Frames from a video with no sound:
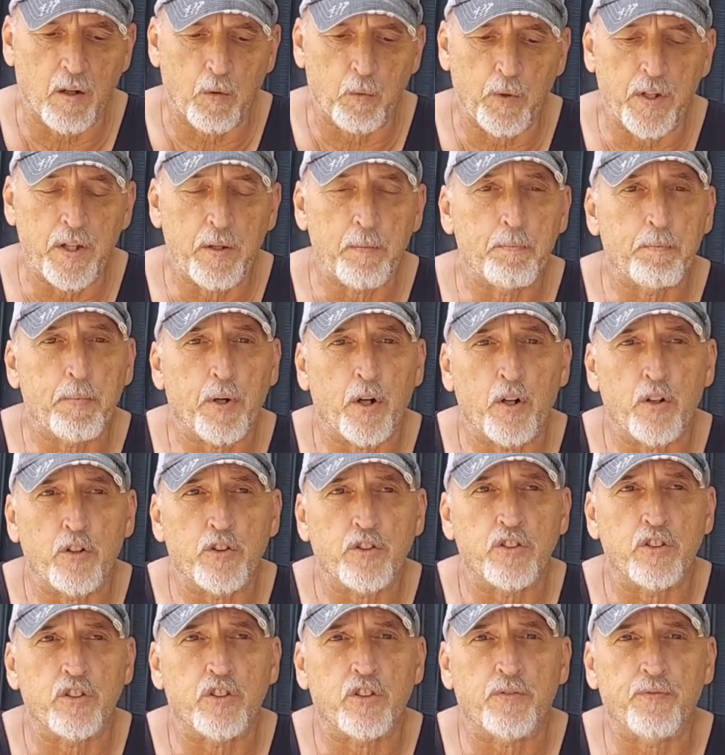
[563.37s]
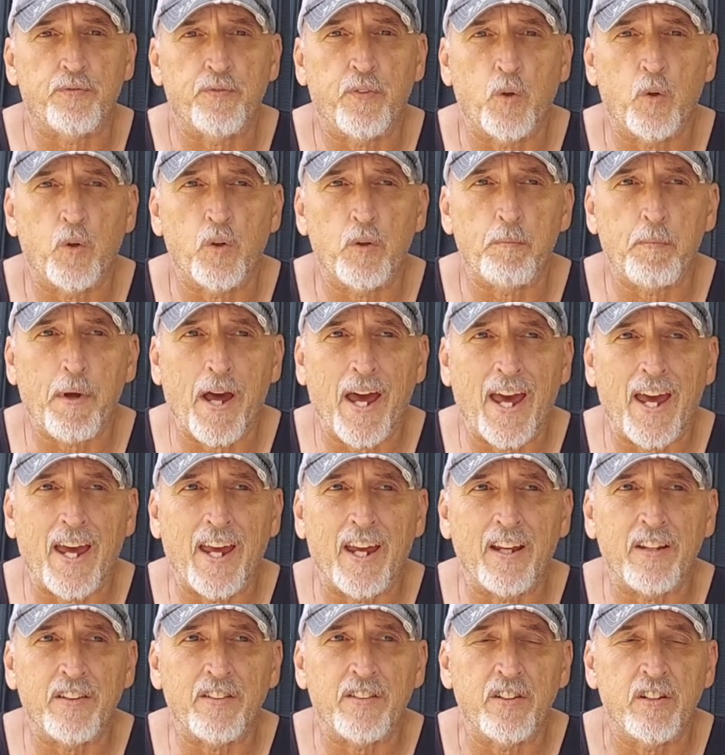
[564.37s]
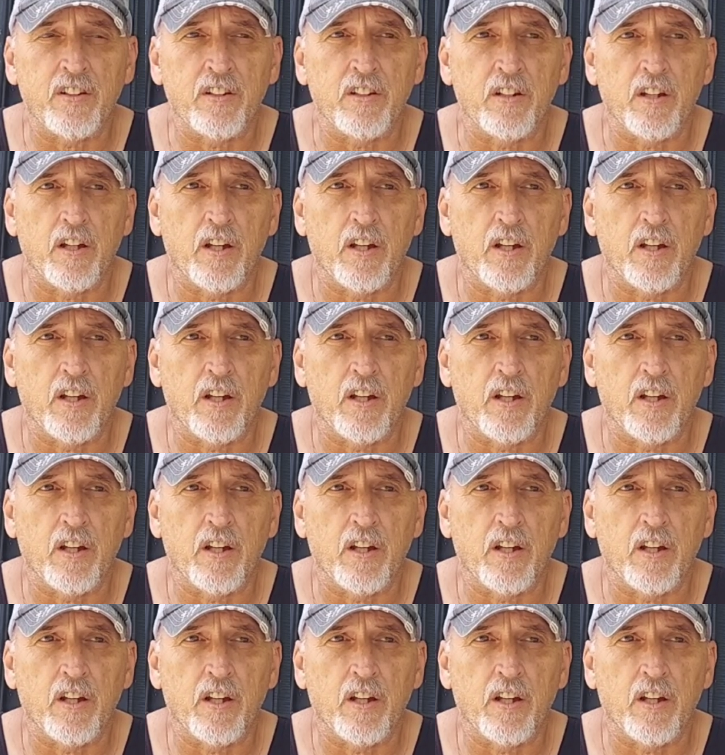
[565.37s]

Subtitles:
We purchased 4 bags.